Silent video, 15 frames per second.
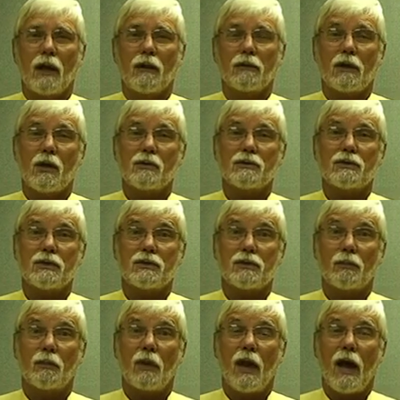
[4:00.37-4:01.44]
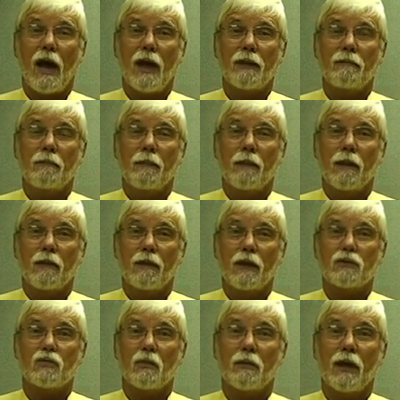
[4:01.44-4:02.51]
as long as it's applied,
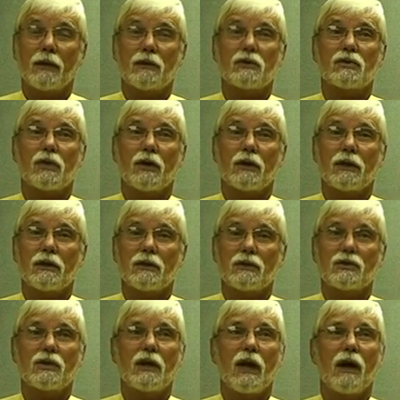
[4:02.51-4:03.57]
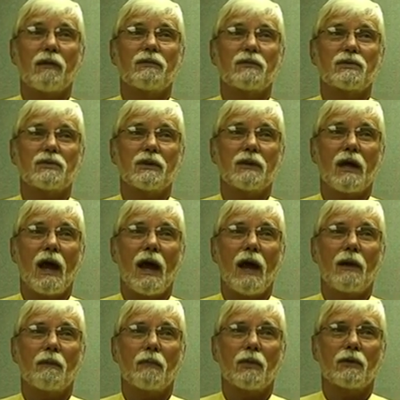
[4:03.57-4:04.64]
this will make the circuit
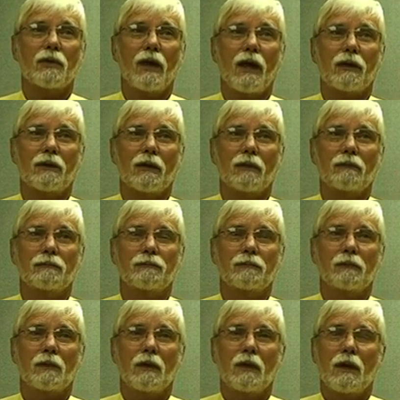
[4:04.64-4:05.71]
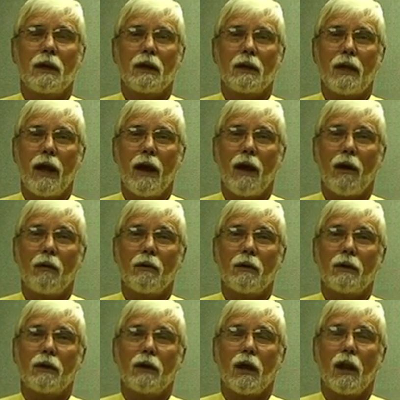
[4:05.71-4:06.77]
GFCI protected. Now,
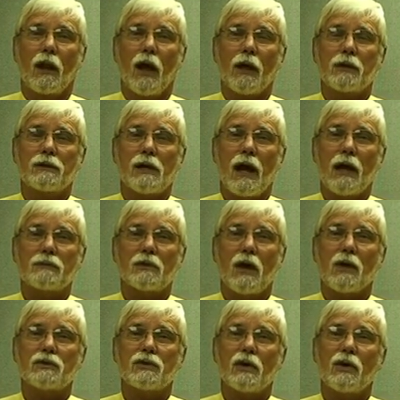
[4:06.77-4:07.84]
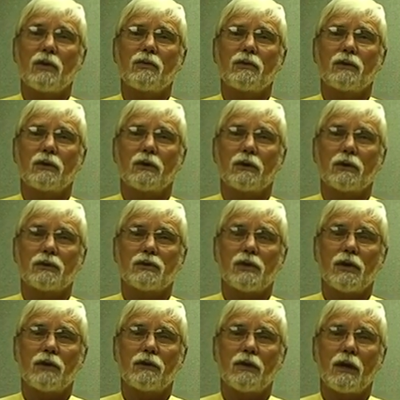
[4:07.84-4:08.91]
a lot of times also
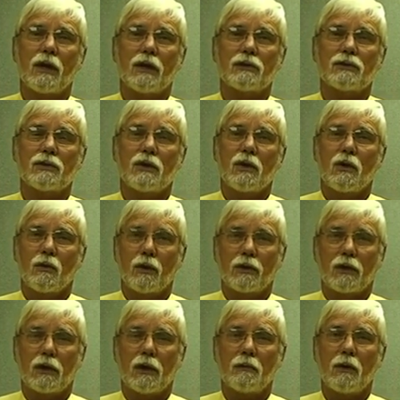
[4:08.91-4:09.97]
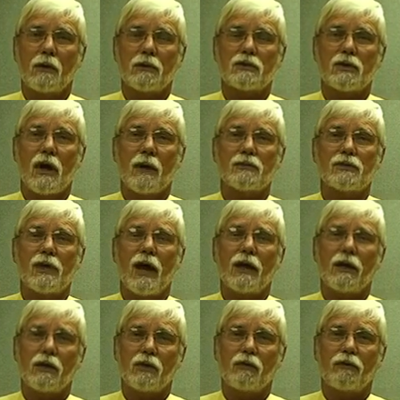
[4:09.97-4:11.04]
consider this. When you come on a job
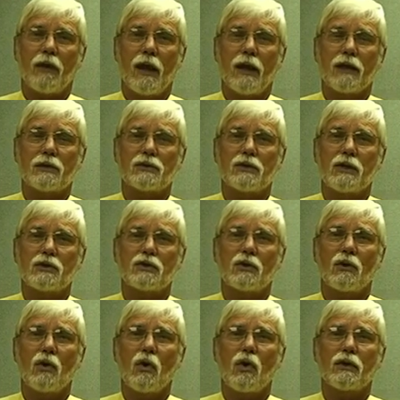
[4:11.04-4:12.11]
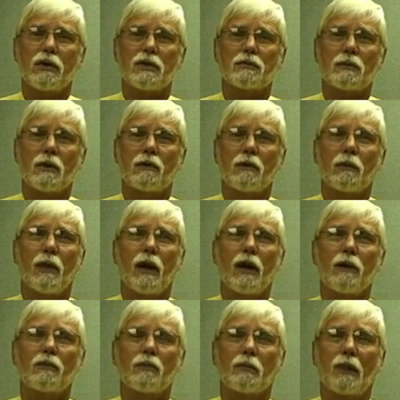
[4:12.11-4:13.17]
site and you find an extension cord that has been
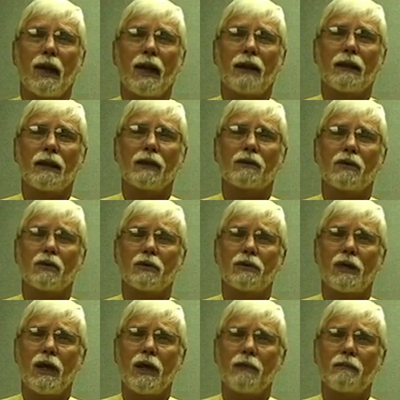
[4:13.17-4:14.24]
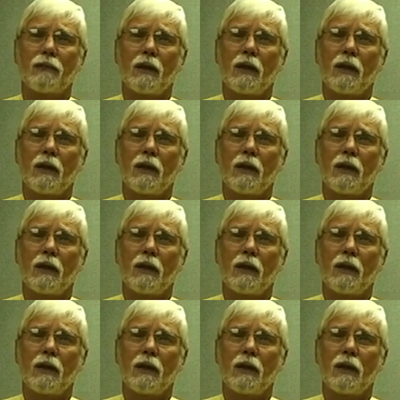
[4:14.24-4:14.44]
repaired with black electrical tape,